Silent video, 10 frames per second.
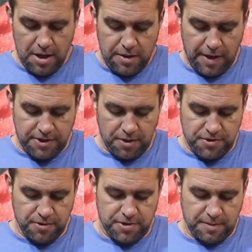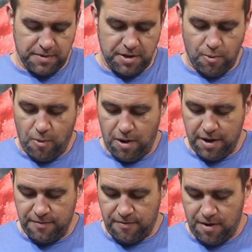That's also something that you
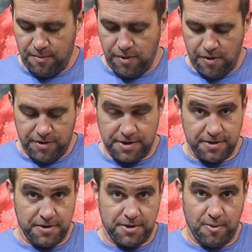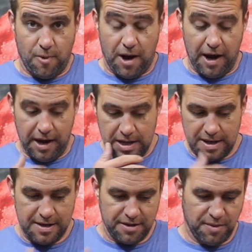want from your, this is also why
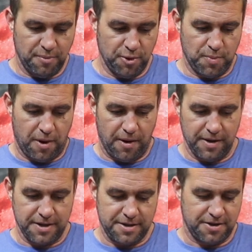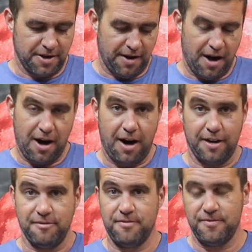the boot part is such an
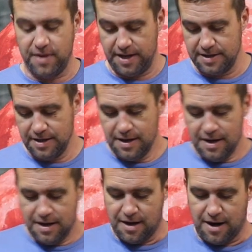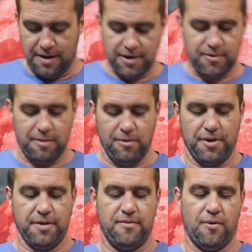odd fit. All right, that's what I'm
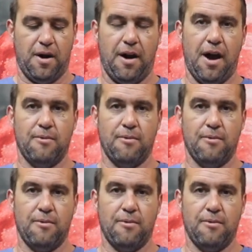looking for, all right?